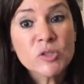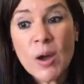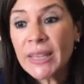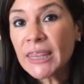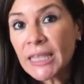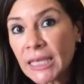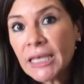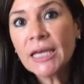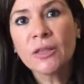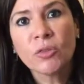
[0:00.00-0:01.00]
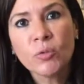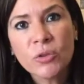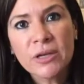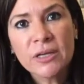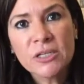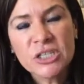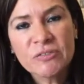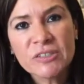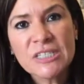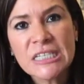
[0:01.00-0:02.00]
So I think through the
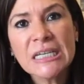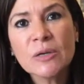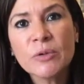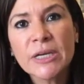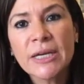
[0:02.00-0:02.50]
GFCC,